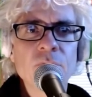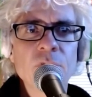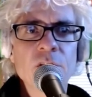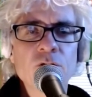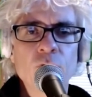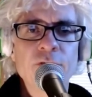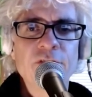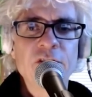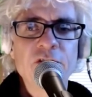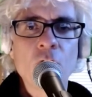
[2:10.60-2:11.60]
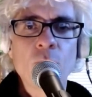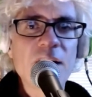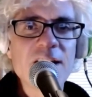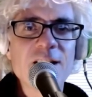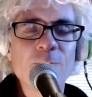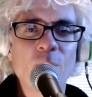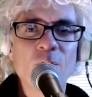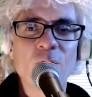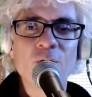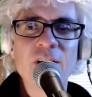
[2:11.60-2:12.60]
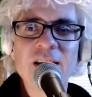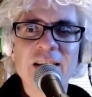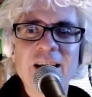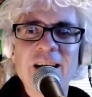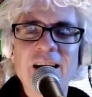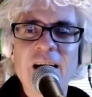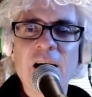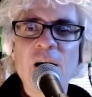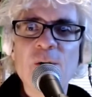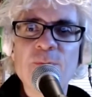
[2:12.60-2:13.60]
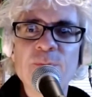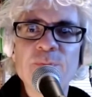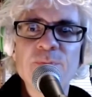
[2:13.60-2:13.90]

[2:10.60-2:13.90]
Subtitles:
sort of the Darwinian world. And